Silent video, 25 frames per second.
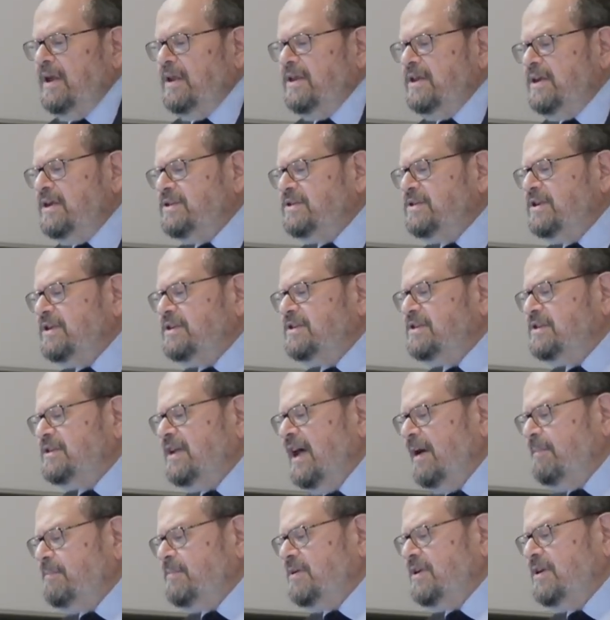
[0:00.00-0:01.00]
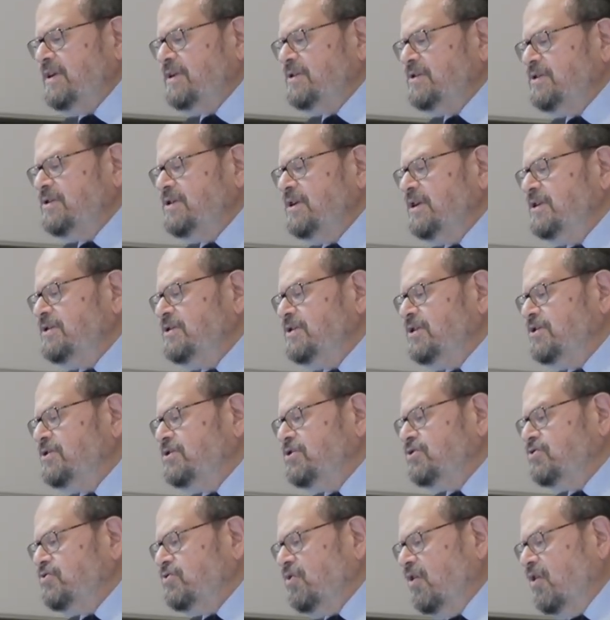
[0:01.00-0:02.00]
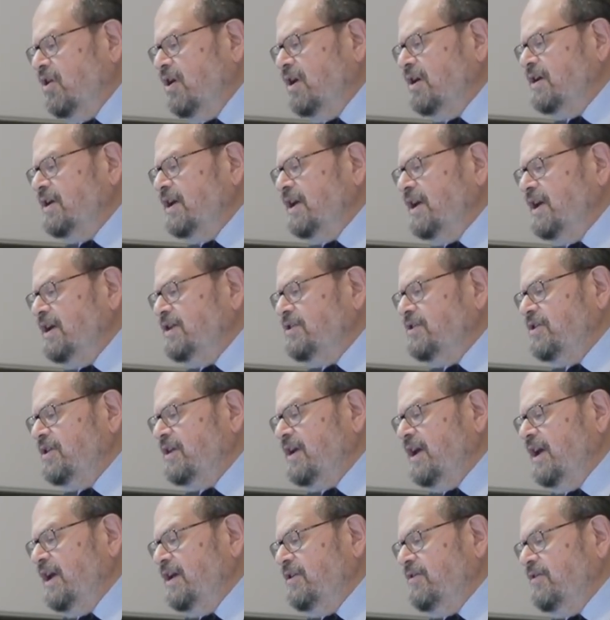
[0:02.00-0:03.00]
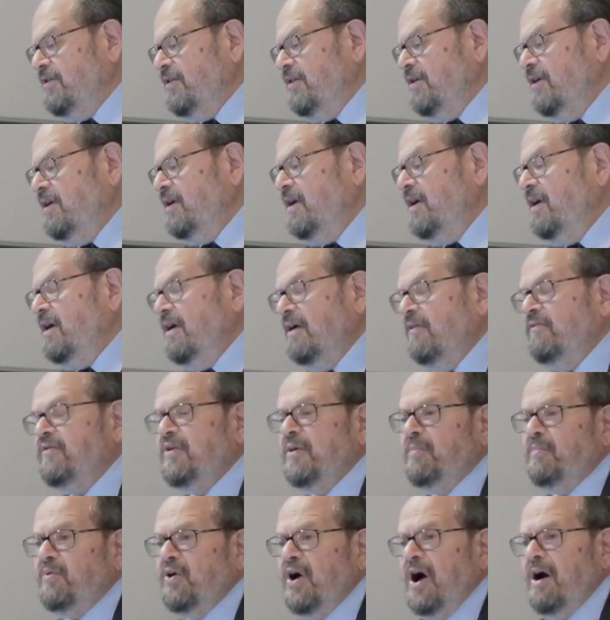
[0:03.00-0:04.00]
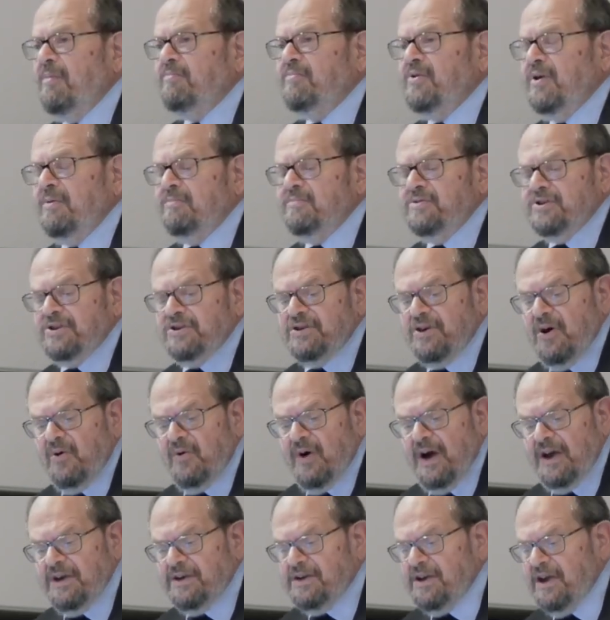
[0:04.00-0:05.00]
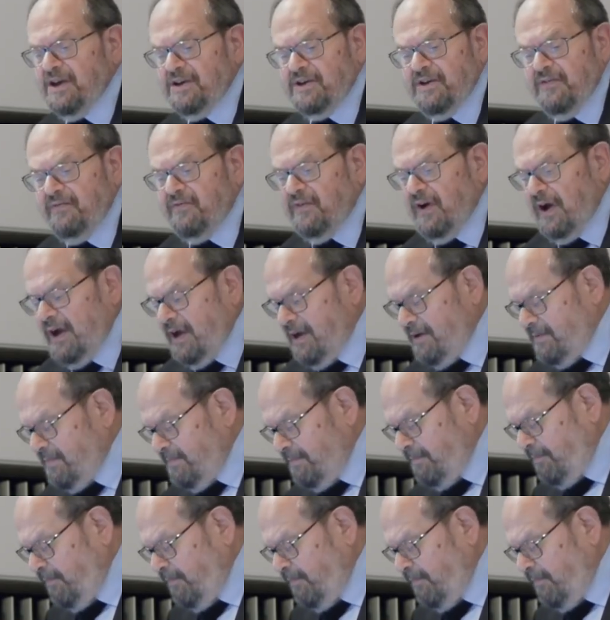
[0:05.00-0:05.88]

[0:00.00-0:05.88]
This acceptance is a strong indicator of the problem Snow identified.